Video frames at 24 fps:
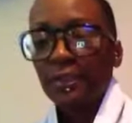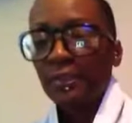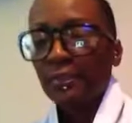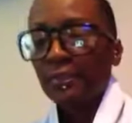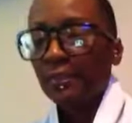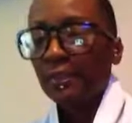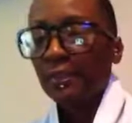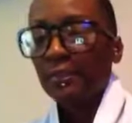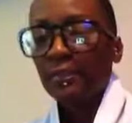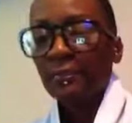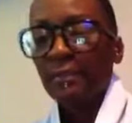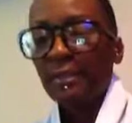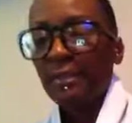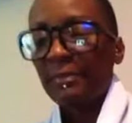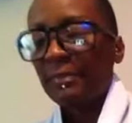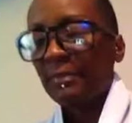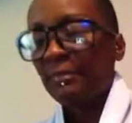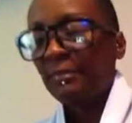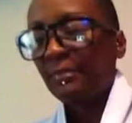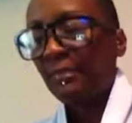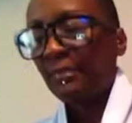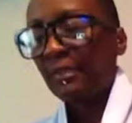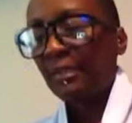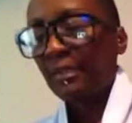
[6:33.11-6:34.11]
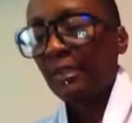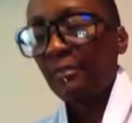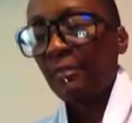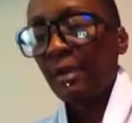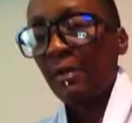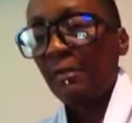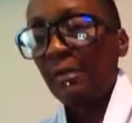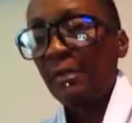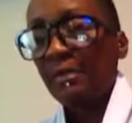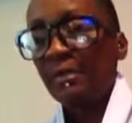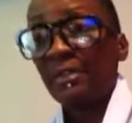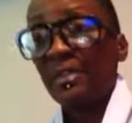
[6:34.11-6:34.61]
Just to make me feel good
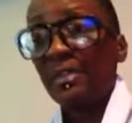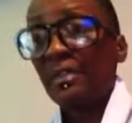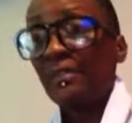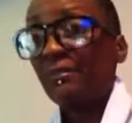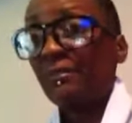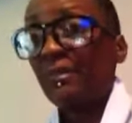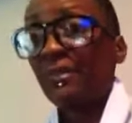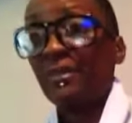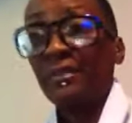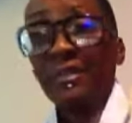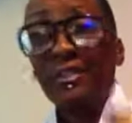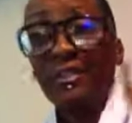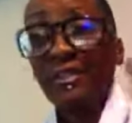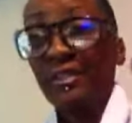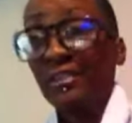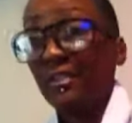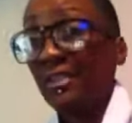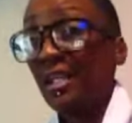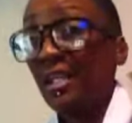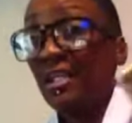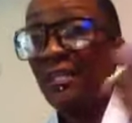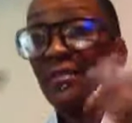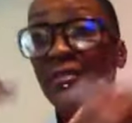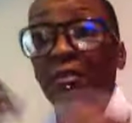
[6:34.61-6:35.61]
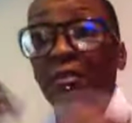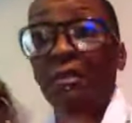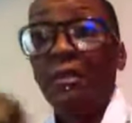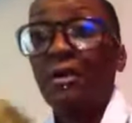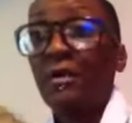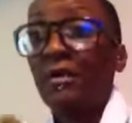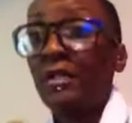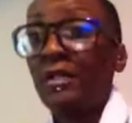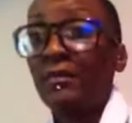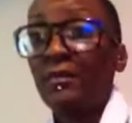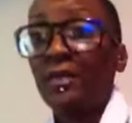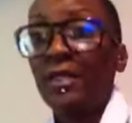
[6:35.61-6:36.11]
about myself. And this is not even all
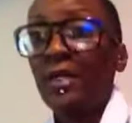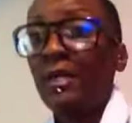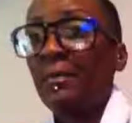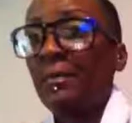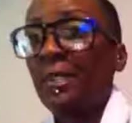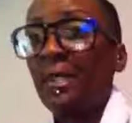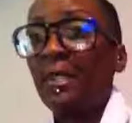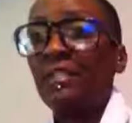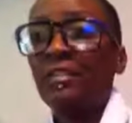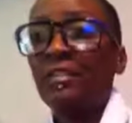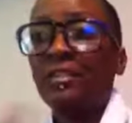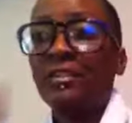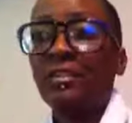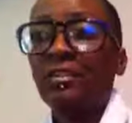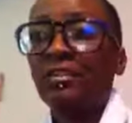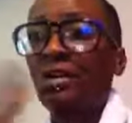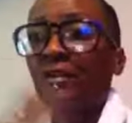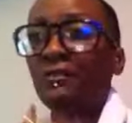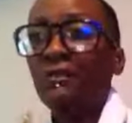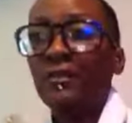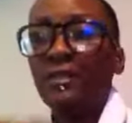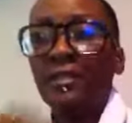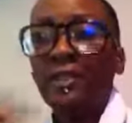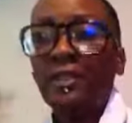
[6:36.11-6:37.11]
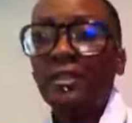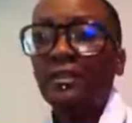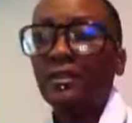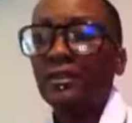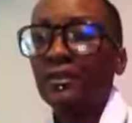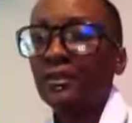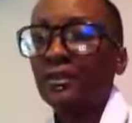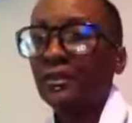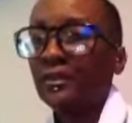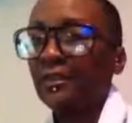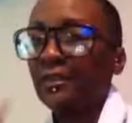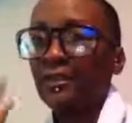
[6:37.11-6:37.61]
of it. I mean, I done took off the
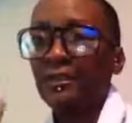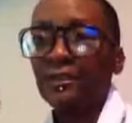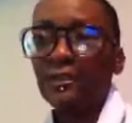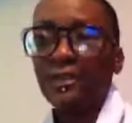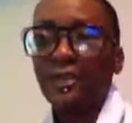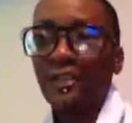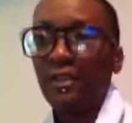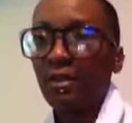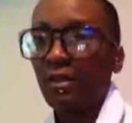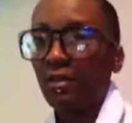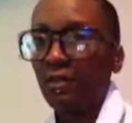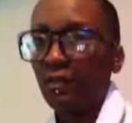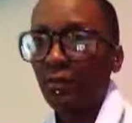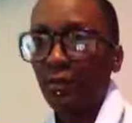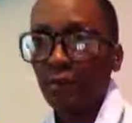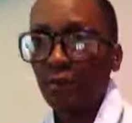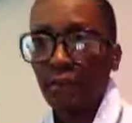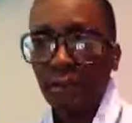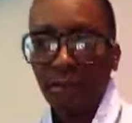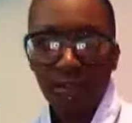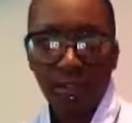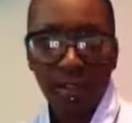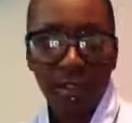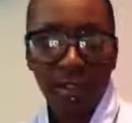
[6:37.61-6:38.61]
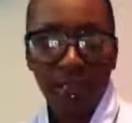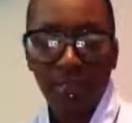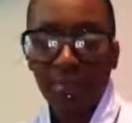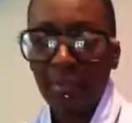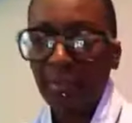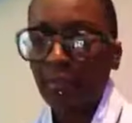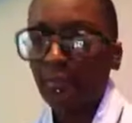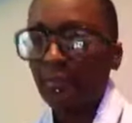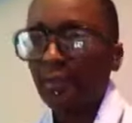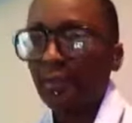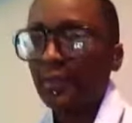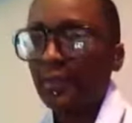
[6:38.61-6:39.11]
necklaces and the
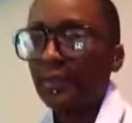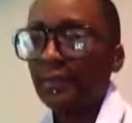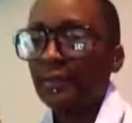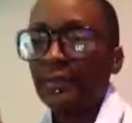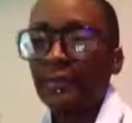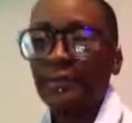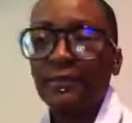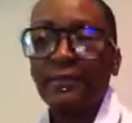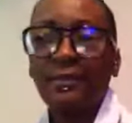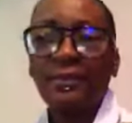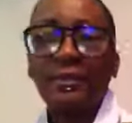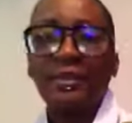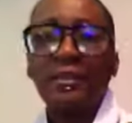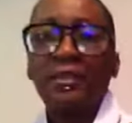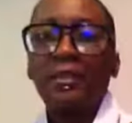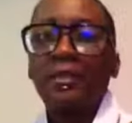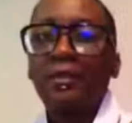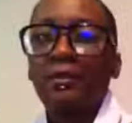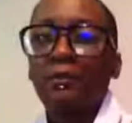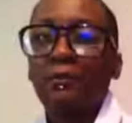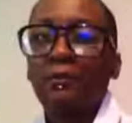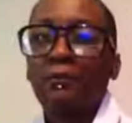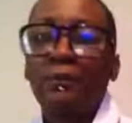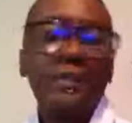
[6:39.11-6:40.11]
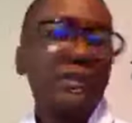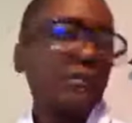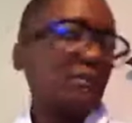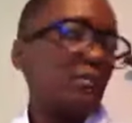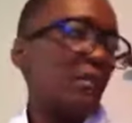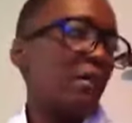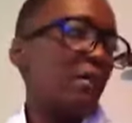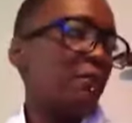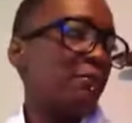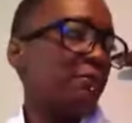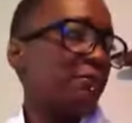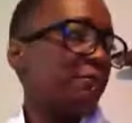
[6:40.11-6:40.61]
earrings and rings
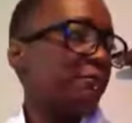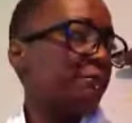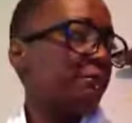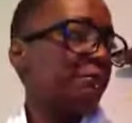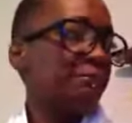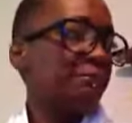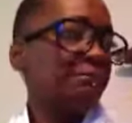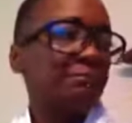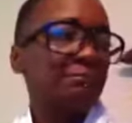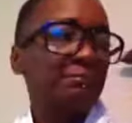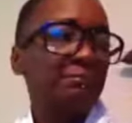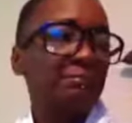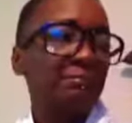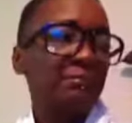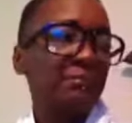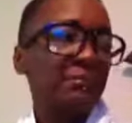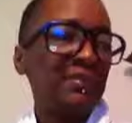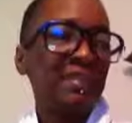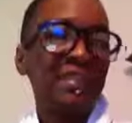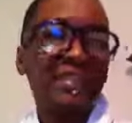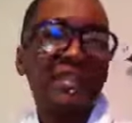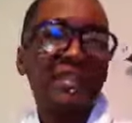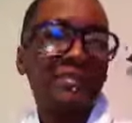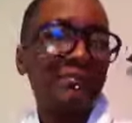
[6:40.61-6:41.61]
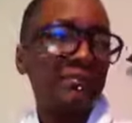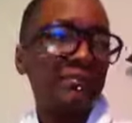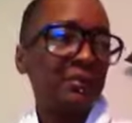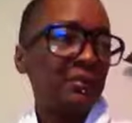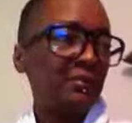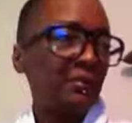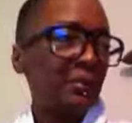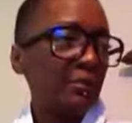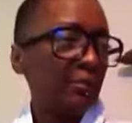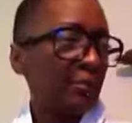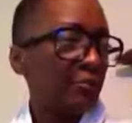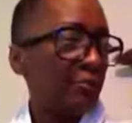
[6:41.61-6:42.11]
off. Yeah, I was
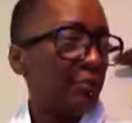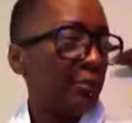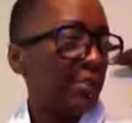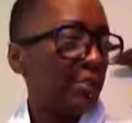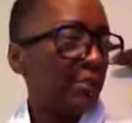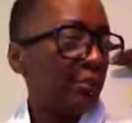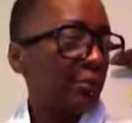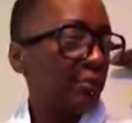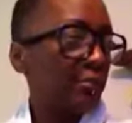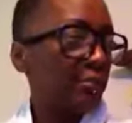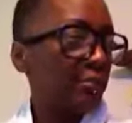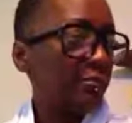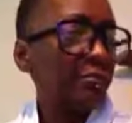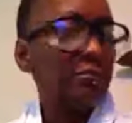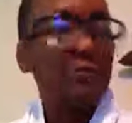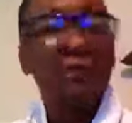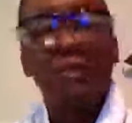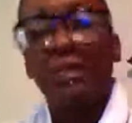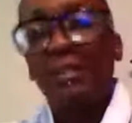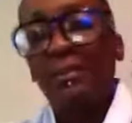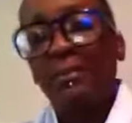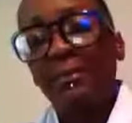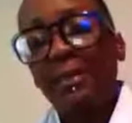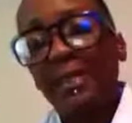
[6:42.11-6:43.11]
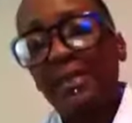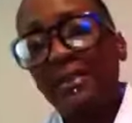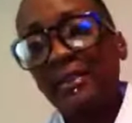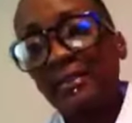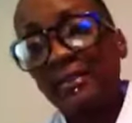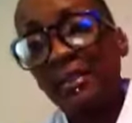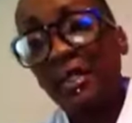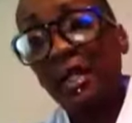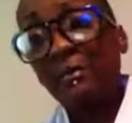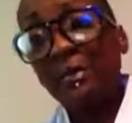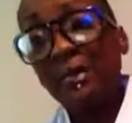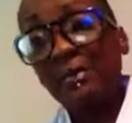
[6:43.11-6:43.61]
doing too much. But at the
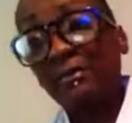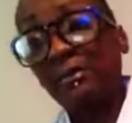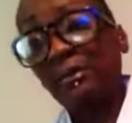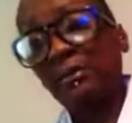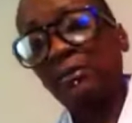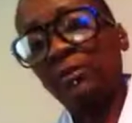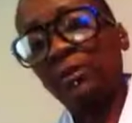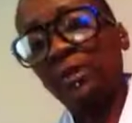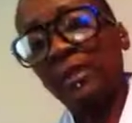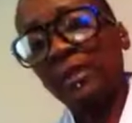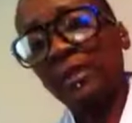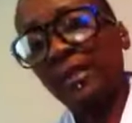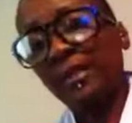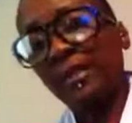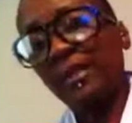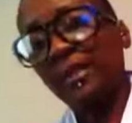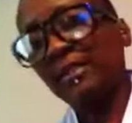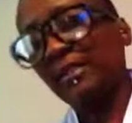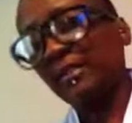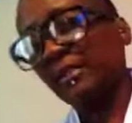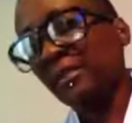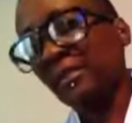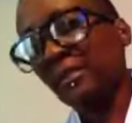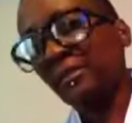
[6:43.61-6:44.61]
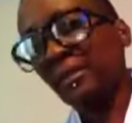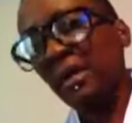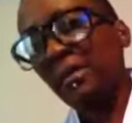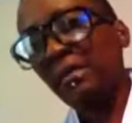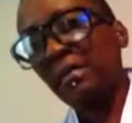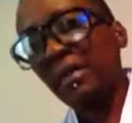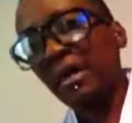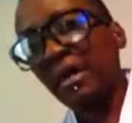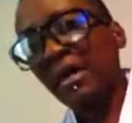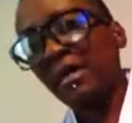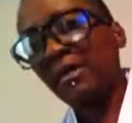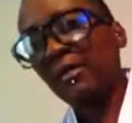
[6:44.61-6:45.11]
time I was doing it, it just took my
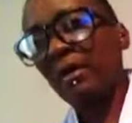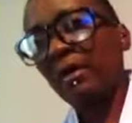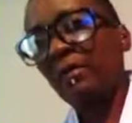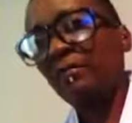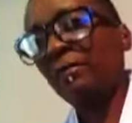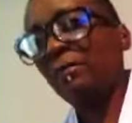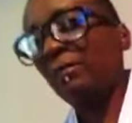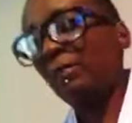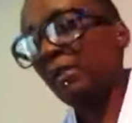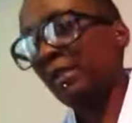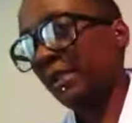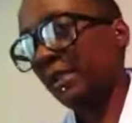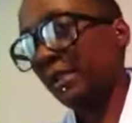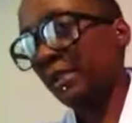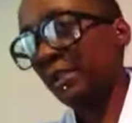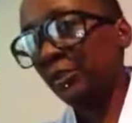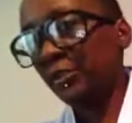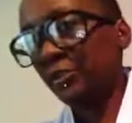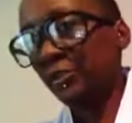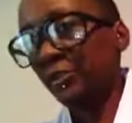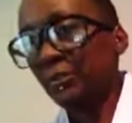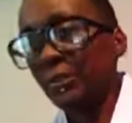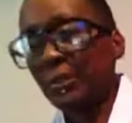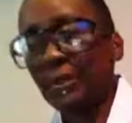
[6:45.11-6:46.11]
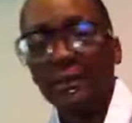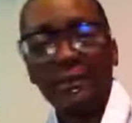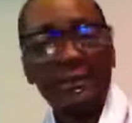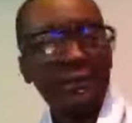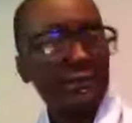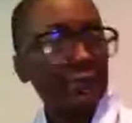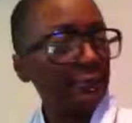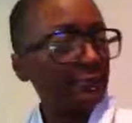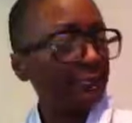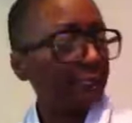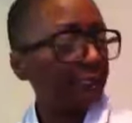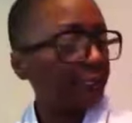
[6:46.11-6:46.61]
mind off of what the issue
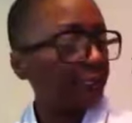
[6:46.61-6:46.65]
was.